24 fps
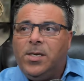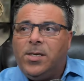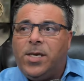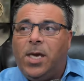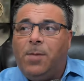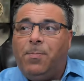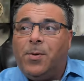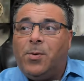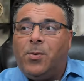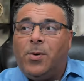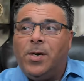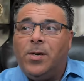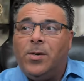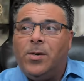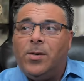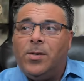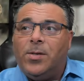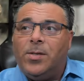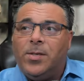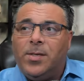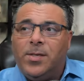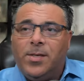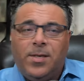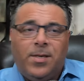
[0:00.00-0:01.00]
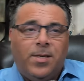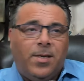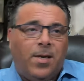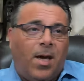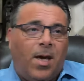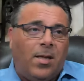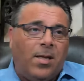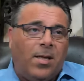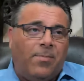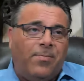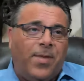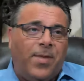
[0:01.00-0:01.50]
Keep it real.
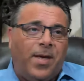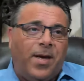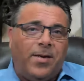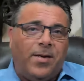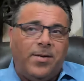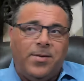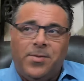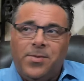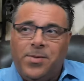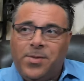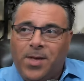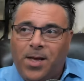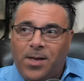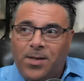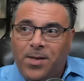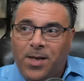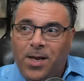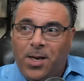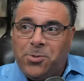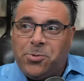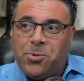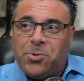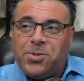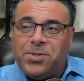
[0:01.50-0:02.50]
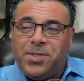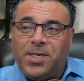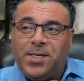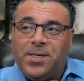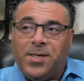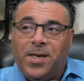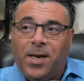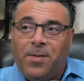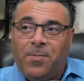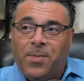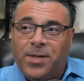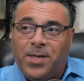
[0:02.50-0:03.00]
I love that. Interesting
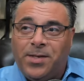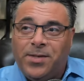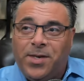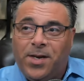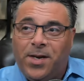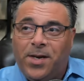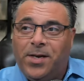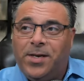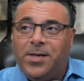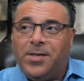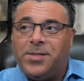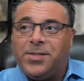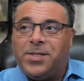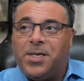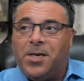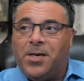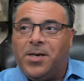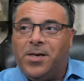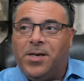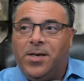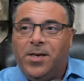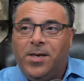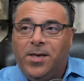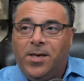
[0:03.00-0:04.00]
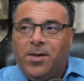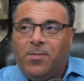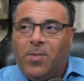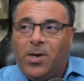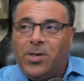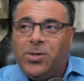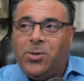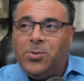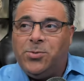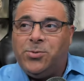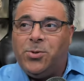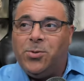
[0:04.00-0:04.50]
name of the day is a, a
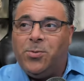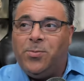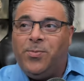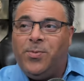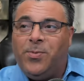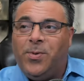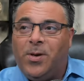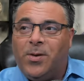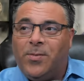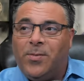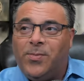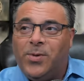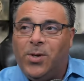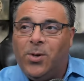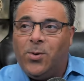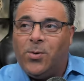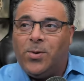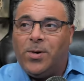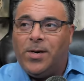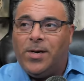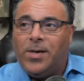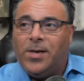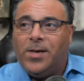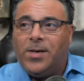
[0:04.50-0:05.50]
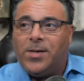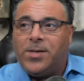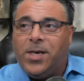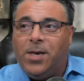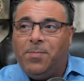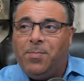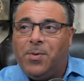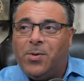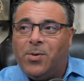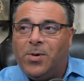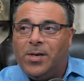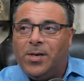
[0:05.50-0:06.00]
YouTube uh, viewer. Uh,
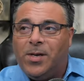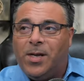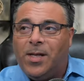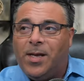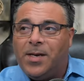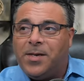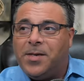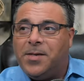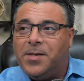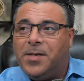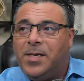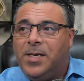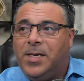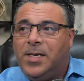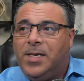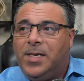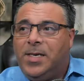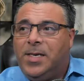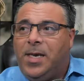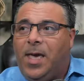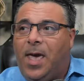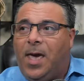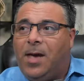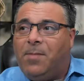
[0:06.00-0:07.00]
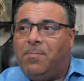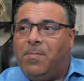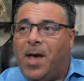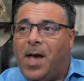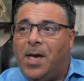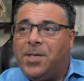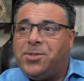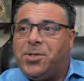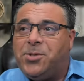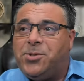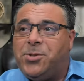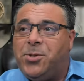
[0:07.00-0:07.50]
keep it real. I like it. And
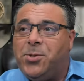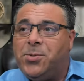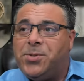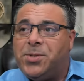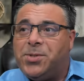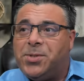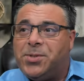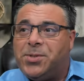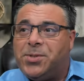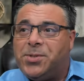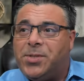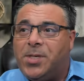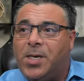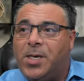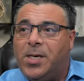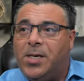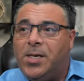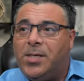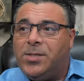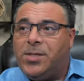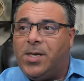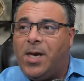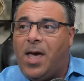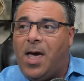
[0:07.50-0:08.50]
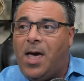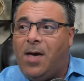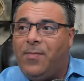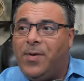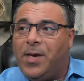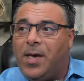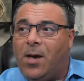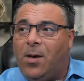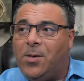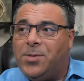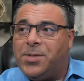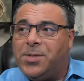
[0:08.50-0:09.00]
Massachusetts and to
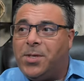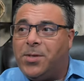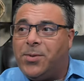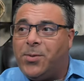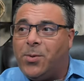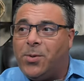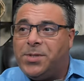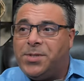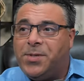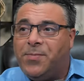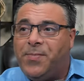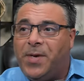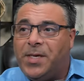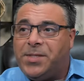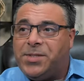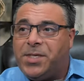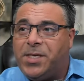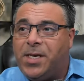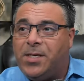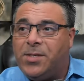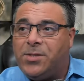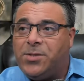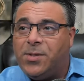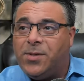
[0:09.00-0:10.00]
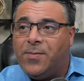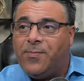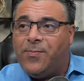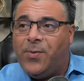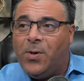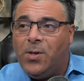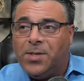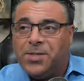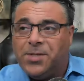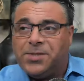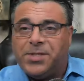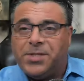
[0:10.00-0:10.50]
having housing authorities investigate to the
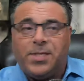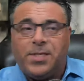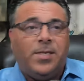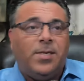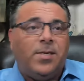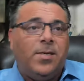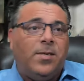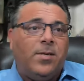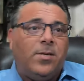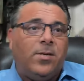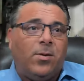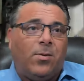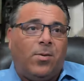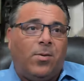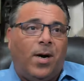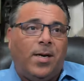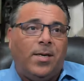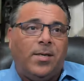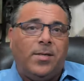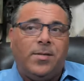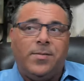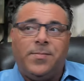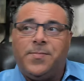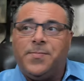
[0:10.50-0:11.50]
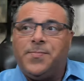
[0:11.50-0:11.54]
fullest. You're right.